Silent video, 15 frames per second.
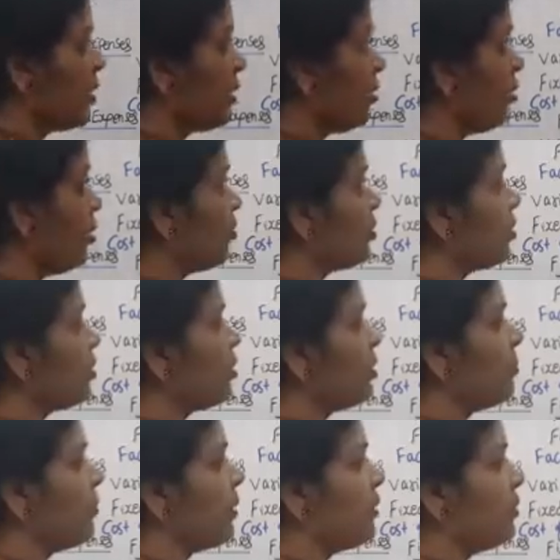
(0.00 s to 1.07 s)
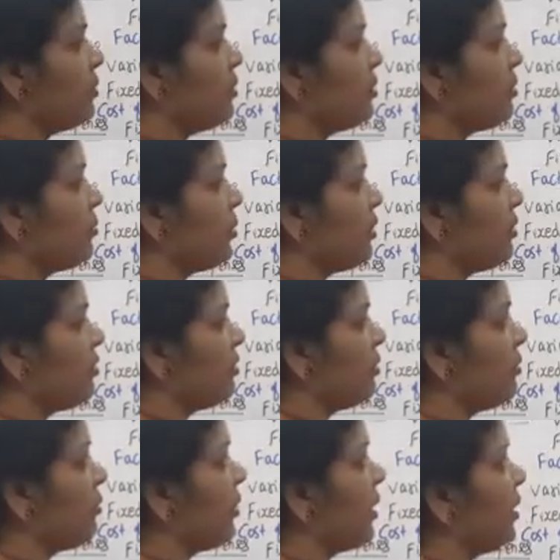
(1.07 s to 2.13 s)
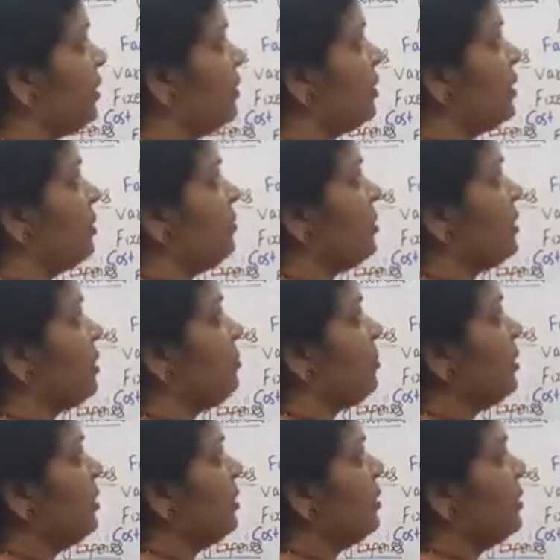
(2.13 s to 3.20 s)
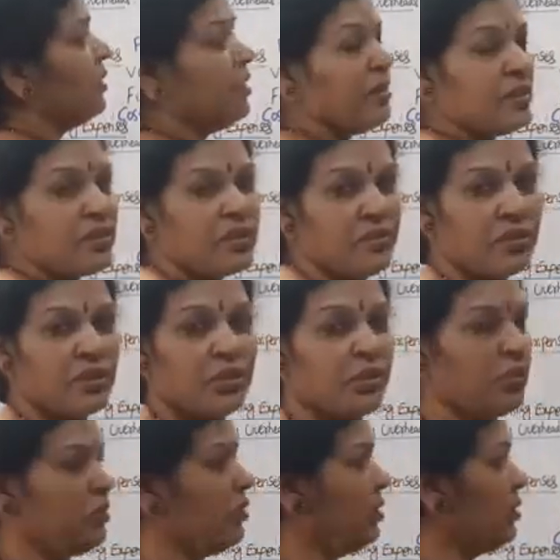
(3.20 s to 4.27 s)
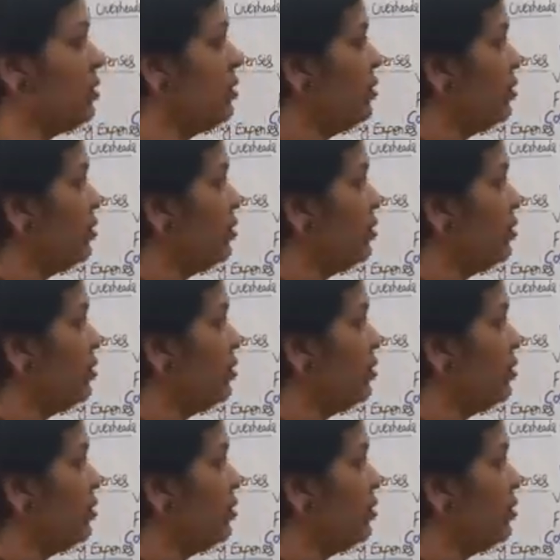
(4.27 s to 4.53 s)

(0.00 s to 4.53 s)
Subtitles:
Now how do you got per unit? 47,500 divided by 7,000.